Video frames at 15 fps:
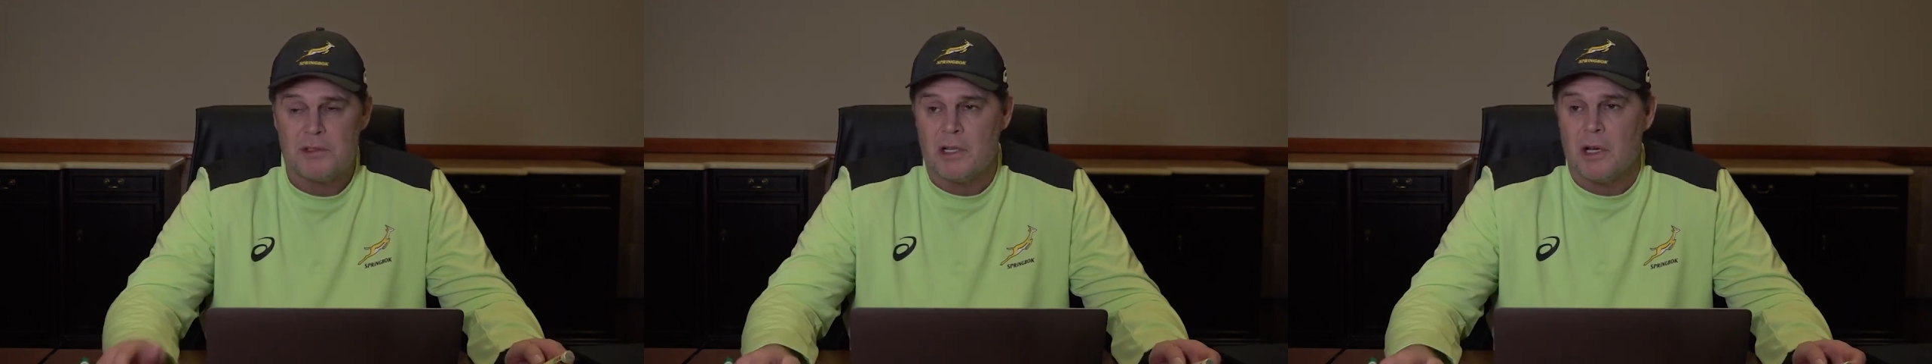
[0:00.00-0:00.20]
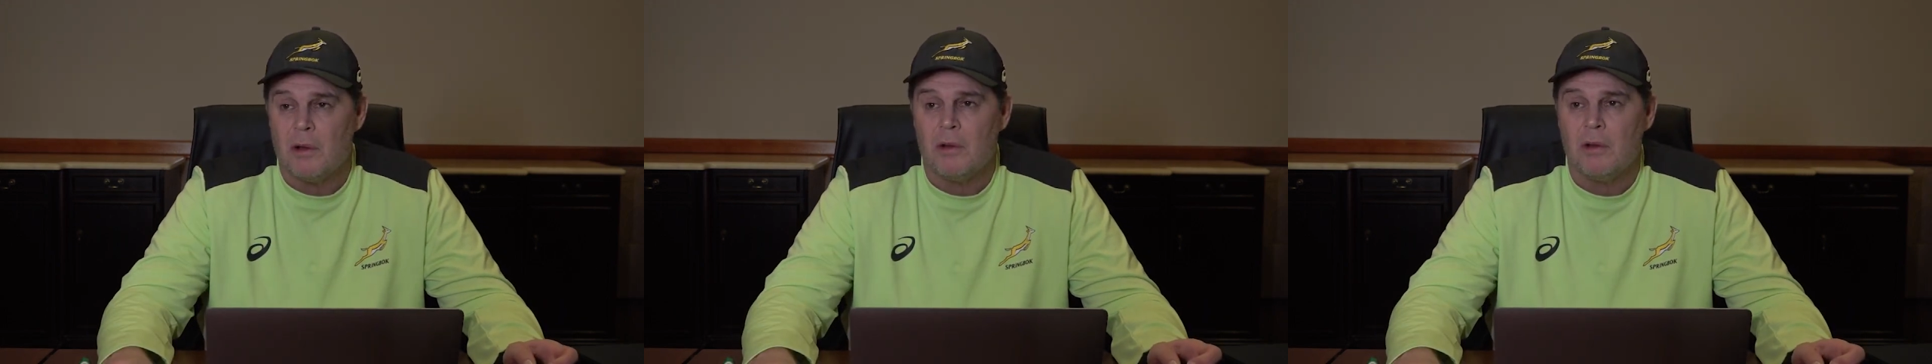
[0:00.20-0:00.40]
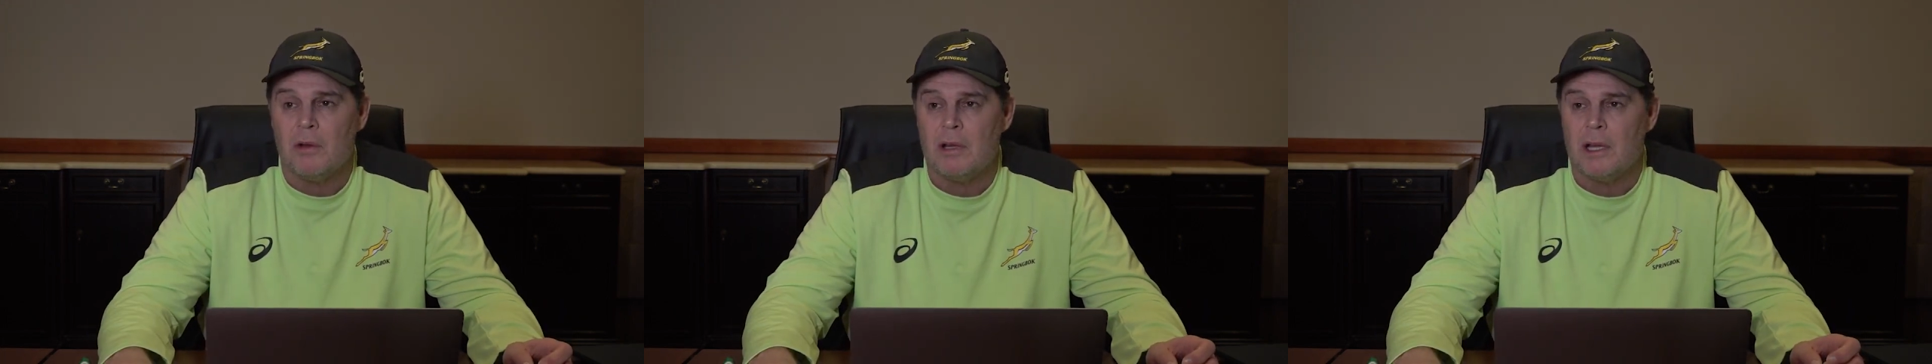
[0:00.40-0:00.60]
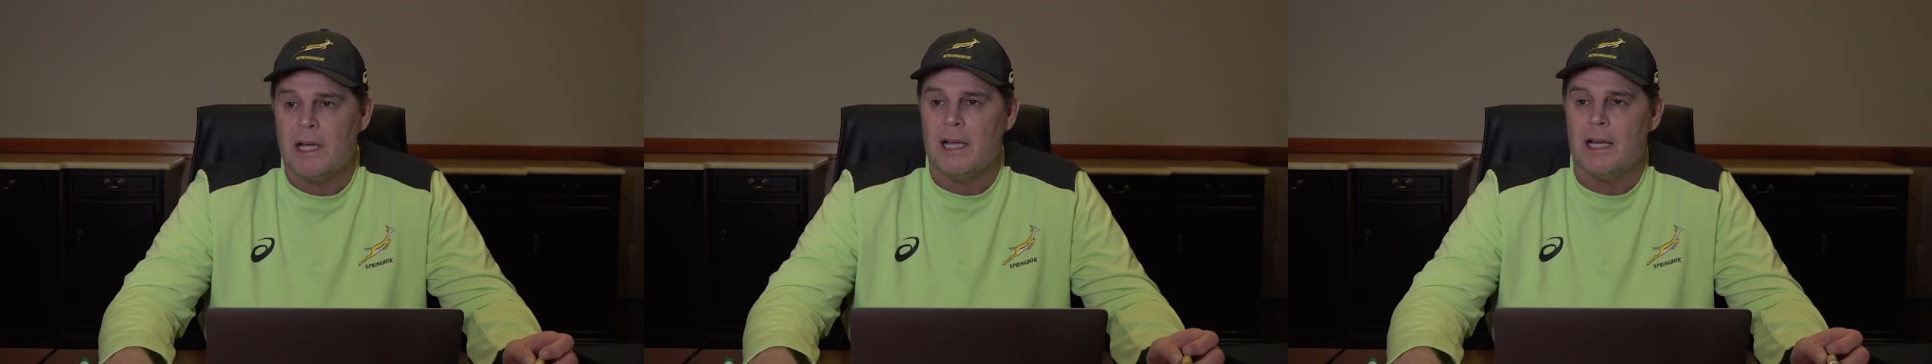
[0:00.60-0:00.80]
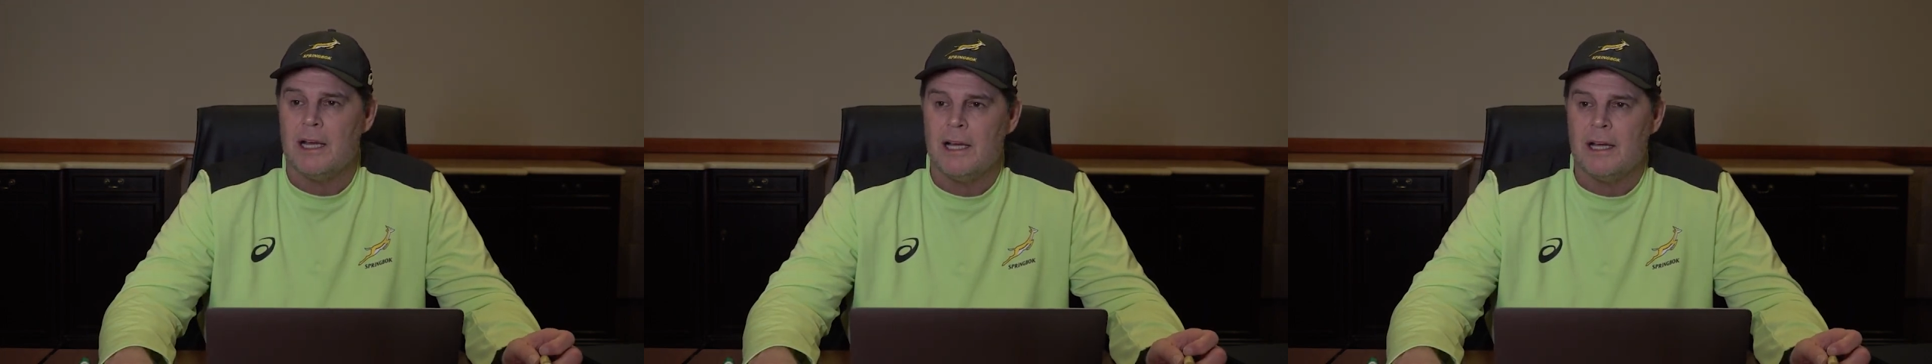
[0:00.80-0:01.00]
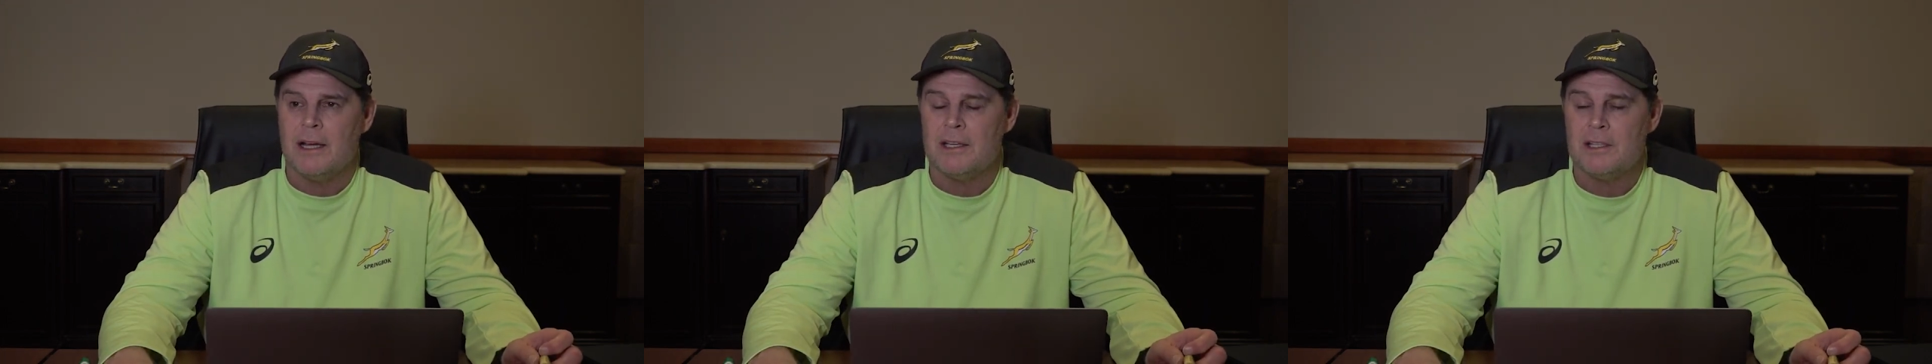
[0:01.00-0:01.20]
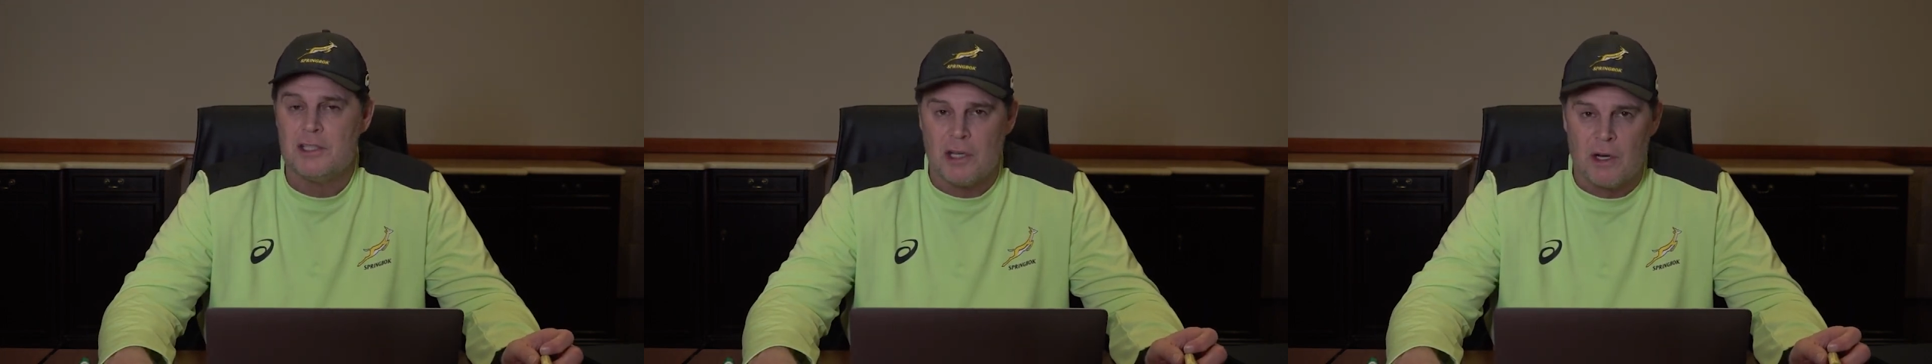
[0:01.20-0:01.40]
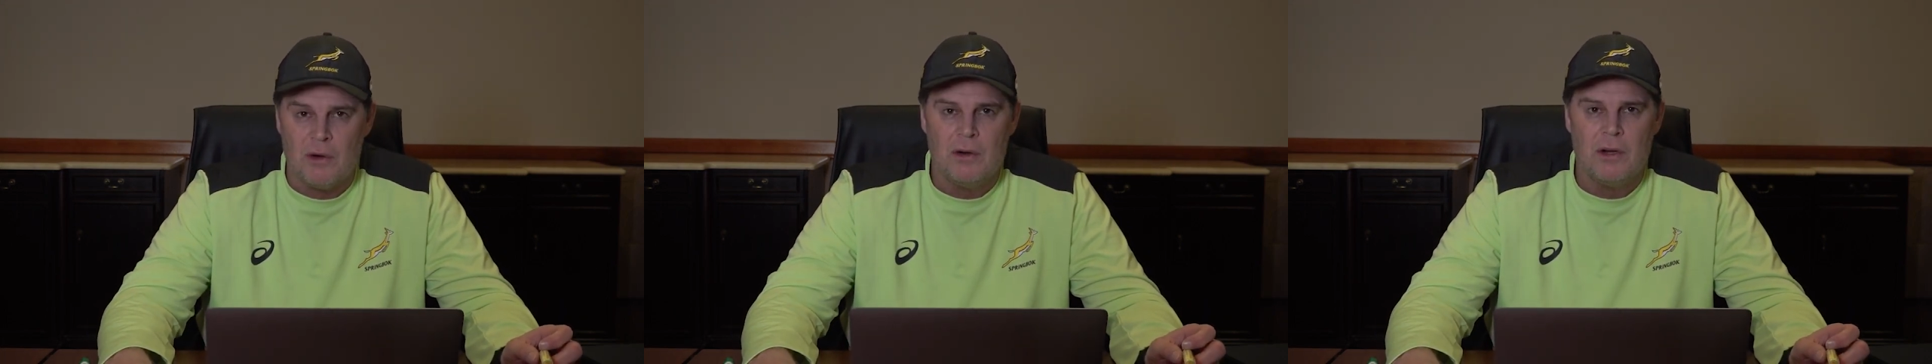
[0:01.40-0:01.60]
Joel, and
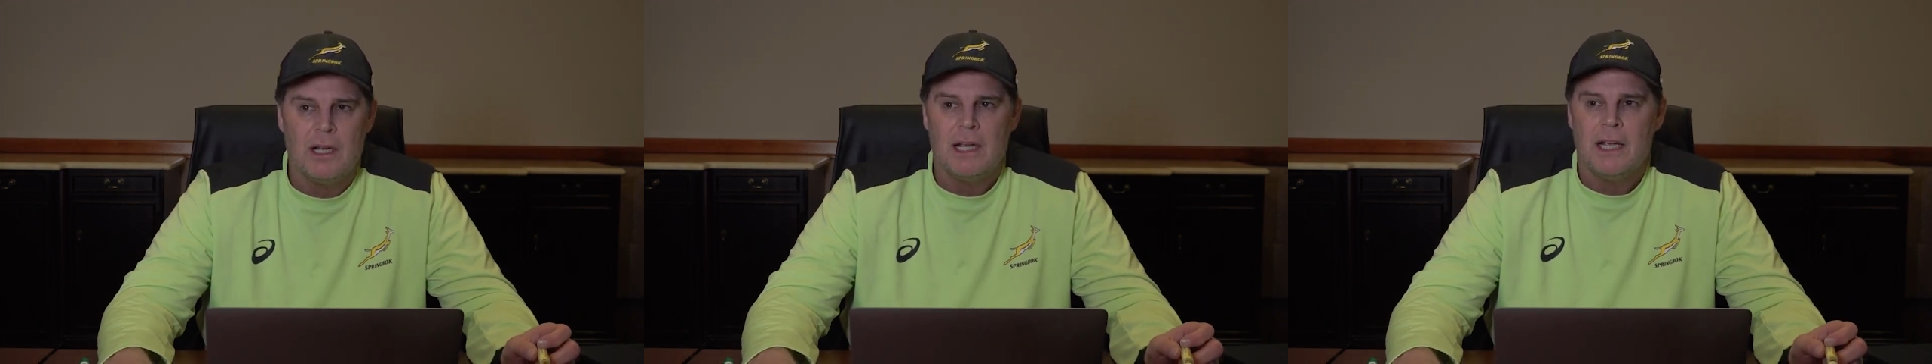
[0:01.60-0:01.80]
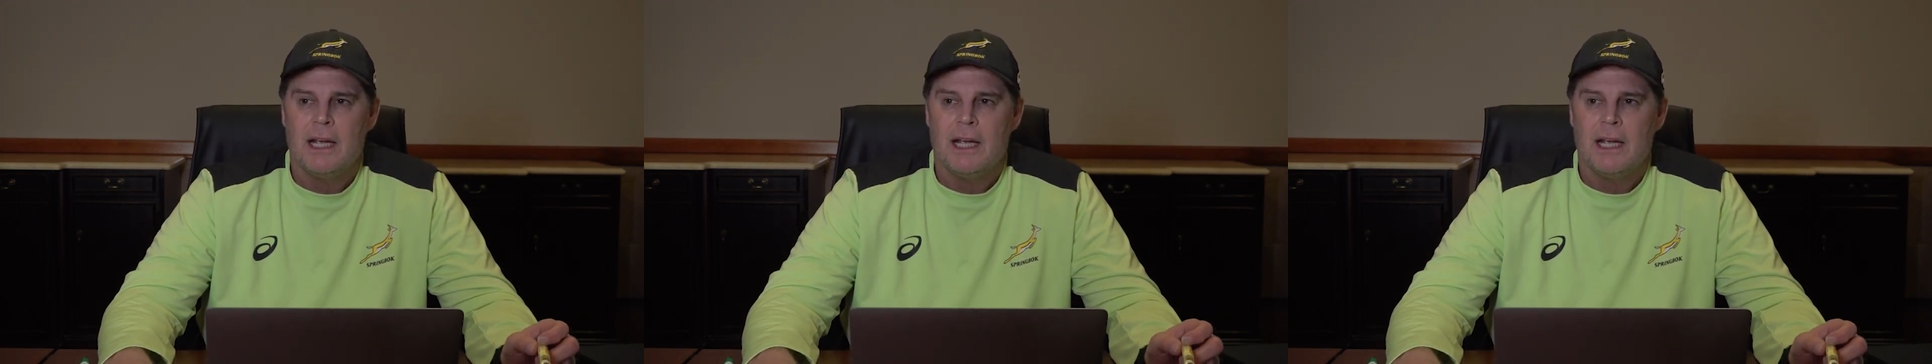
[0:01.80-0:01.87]
Joe,